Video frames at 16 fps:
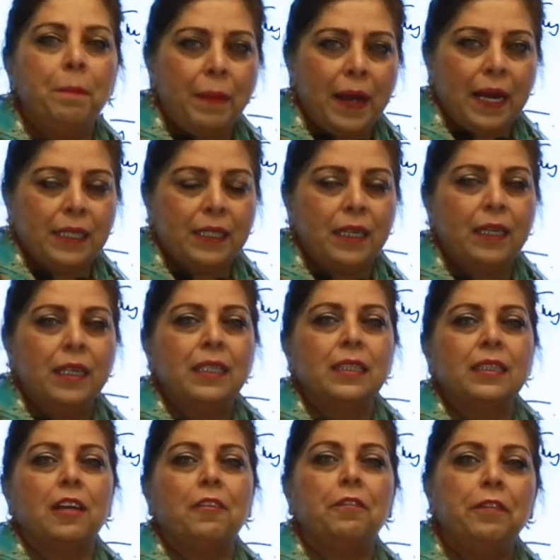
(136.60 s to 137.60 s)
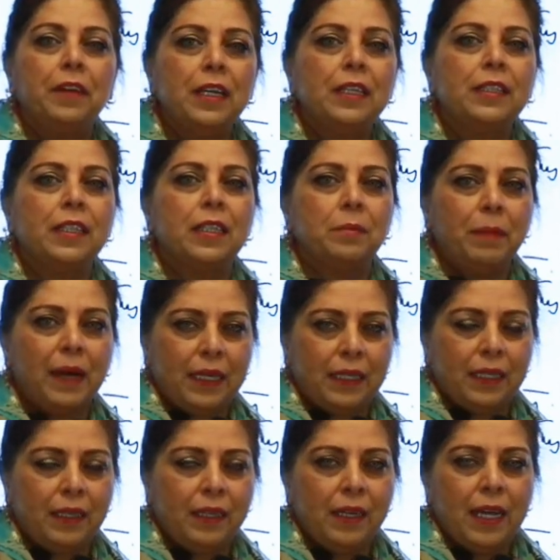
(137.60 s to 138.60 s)
better, they're filtered
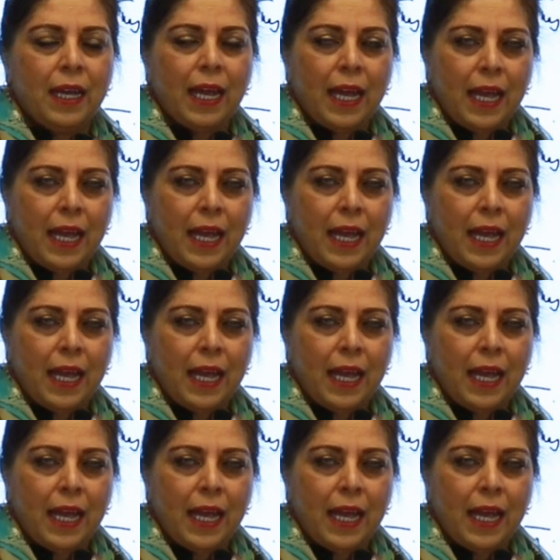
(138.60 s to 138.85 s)
better,